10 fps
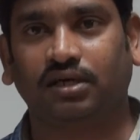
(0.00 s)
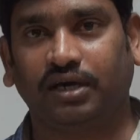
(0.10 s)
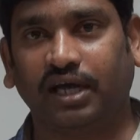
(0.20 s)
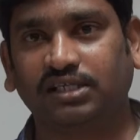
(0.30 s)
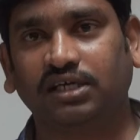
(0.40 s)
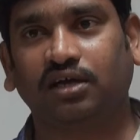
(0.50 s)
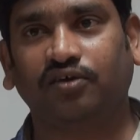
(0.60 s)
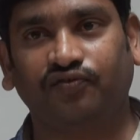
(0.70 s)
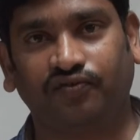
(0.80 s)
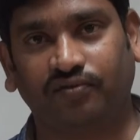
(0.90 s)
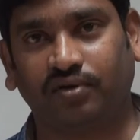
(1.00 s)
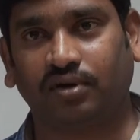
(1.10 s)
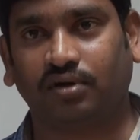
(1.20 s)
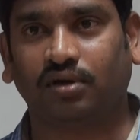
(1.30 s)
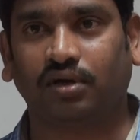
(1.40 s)
Tangent of
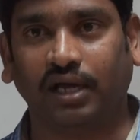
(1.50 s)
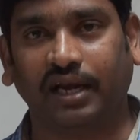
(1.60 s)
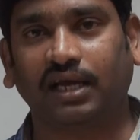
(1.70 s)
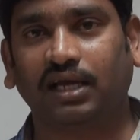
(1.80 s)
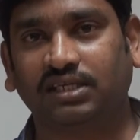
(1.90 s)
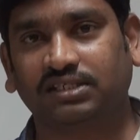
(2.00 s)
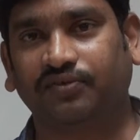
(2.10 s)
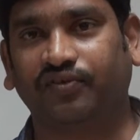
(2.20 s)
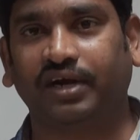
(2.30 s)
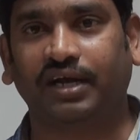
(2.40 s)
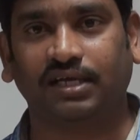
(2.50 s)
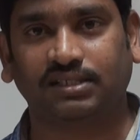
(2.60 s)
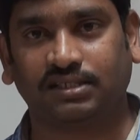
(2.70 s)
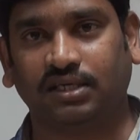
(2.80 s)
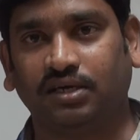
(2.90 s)
an angle is defined
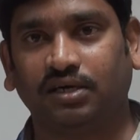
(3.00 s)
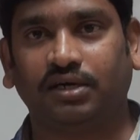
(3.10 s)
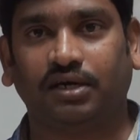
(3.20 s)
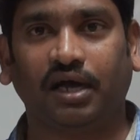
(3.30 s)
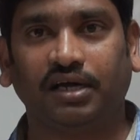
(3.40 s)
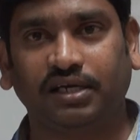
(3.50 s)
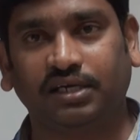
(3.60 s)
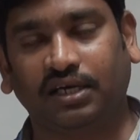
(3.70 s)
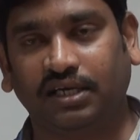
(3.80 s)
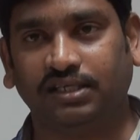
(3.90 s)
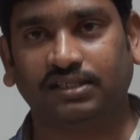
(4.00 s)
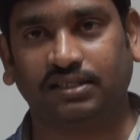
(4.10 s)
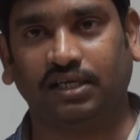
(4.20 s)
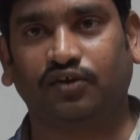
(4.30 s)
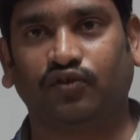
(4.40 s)
as tan theta
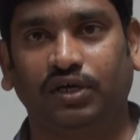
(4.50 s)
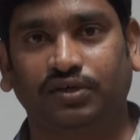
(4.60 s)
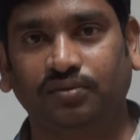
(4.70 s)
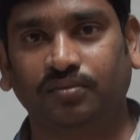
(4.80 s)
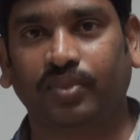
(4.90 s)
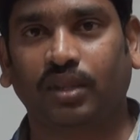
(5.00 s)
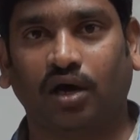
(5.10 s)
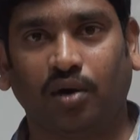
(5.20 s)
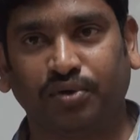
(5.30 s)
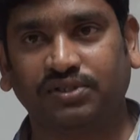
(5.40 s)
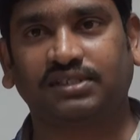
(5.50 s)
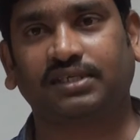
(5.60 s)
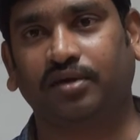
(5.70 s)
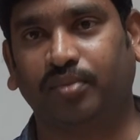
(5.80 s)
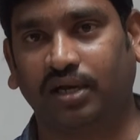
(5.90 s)
is equal to opposite
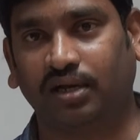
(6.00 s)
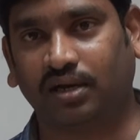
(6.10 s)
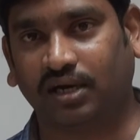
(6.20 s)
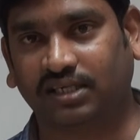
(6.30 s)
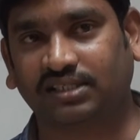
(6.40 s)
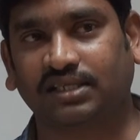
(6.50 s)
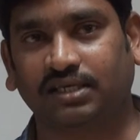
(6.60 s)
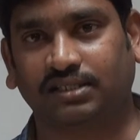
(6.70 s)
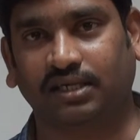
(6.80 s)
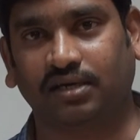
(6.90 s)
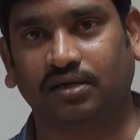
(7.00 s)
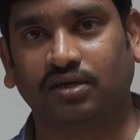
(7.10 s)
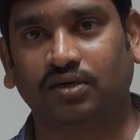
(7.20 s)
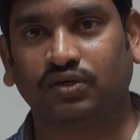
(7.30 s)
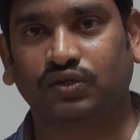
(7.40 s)
side by adjacent side.
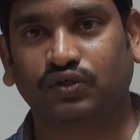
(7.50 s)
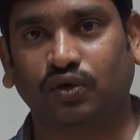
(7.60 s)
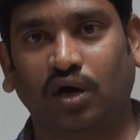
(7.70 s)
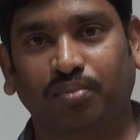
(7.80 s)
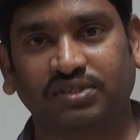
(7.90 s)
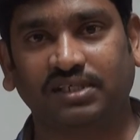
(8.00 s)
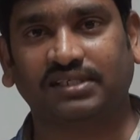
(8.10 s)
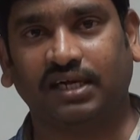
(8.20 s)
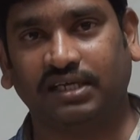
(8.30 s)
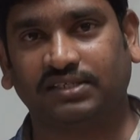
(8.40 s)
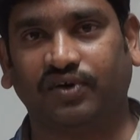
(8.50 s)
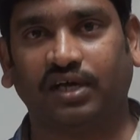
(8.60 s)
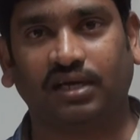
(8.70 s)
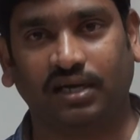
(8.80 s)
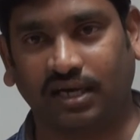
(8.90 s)
So opposite side is
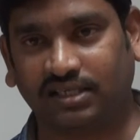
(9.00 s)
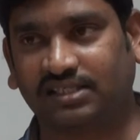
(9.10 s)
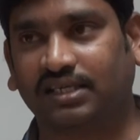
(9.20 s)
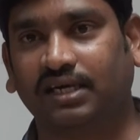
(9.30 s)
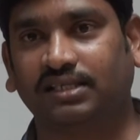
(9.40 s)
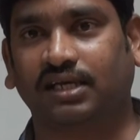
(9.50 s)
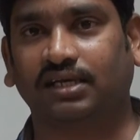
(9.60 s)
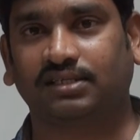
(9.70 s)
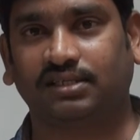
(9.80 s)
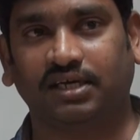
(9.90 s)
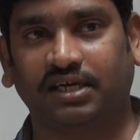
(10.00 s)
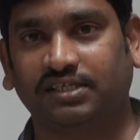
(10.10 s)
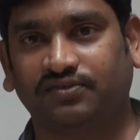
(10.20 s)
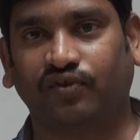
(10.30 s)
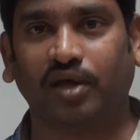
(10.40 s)
y, adjacent is x, it
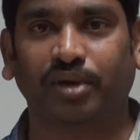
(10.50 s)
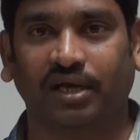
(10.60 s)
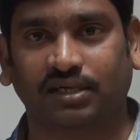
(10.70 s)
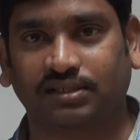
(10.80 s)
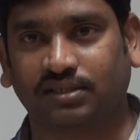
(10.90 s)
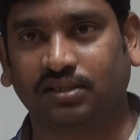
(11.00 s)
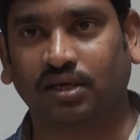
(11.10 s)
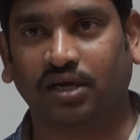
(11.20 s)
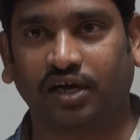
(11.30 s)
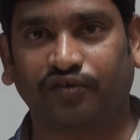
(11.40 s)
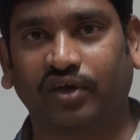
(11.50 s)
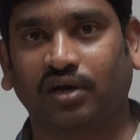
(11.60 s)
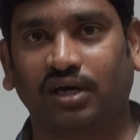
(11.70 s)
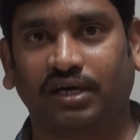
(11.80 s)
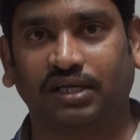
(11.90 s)
is y by x, and we
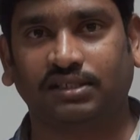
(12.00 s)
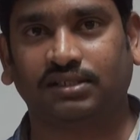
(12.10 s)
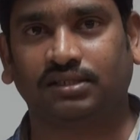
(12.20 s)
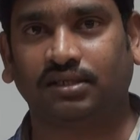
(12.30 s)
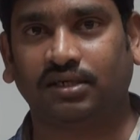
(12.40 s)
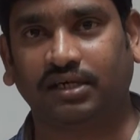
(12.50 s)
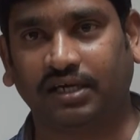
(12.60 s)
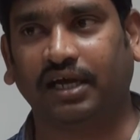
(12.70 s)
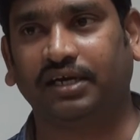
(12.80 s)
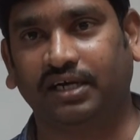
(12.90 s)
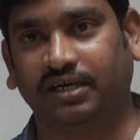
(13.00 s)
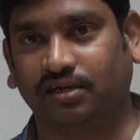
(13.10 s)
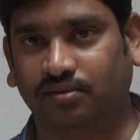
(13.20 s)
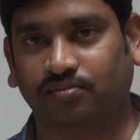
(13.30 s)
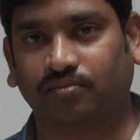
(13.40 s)
call it is tan theta.